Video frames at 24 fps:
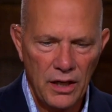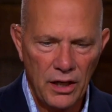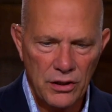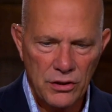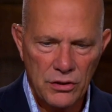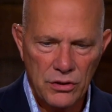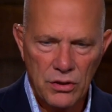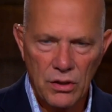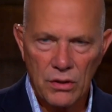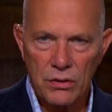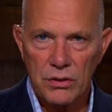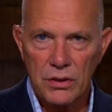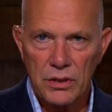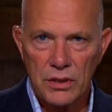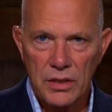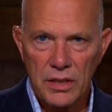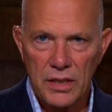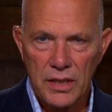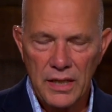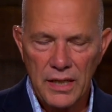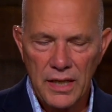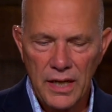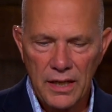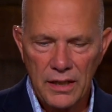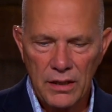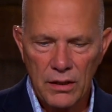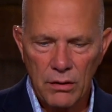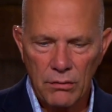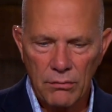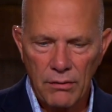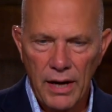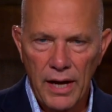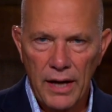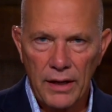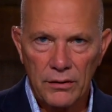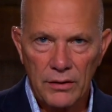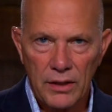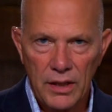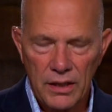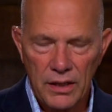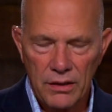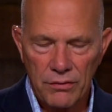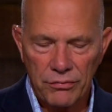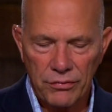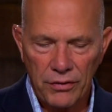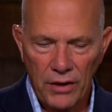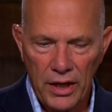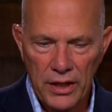uncertainty in and around
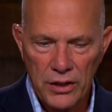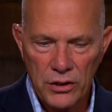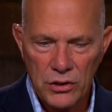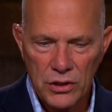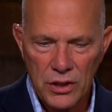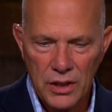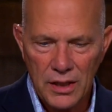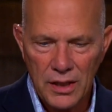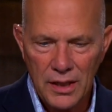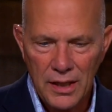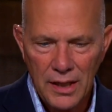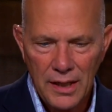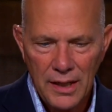inflation.